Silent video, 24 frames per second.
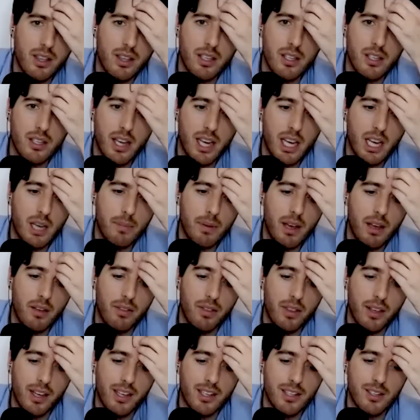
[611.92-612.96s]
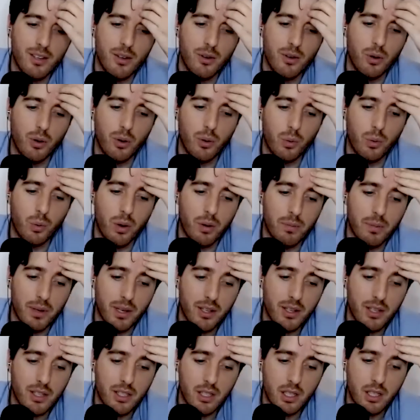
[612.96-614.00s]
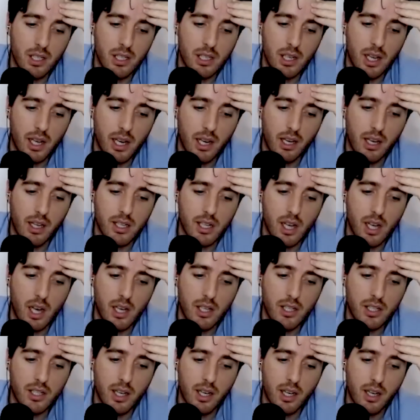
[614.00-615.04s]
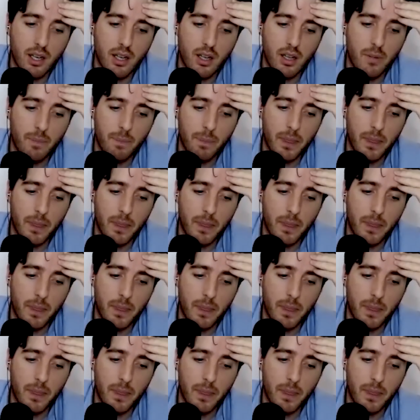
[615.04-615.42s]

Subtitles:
The psychopath thing is an awkward one because it's like it's asking